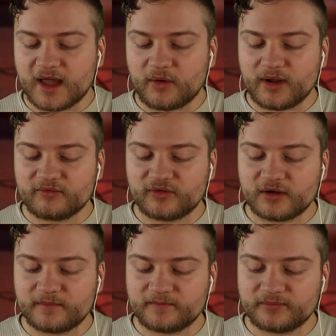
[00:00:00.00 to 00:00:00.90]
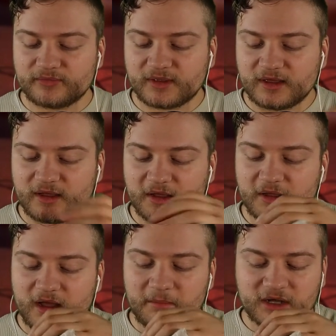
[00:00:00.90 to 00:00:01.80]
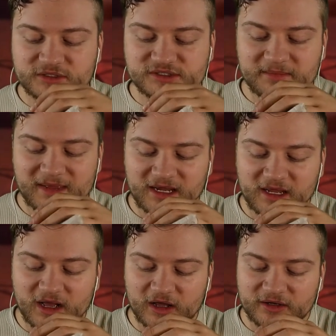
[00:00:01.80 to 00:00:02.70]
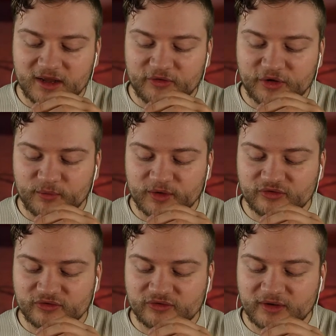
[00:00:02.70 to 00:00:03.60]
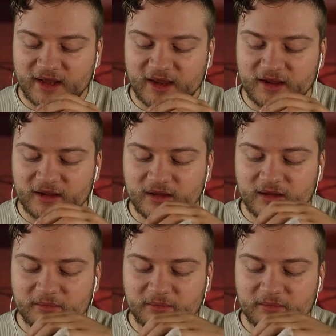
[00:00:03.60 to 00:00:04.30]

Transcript: However, amongst many Gardnerian witches today,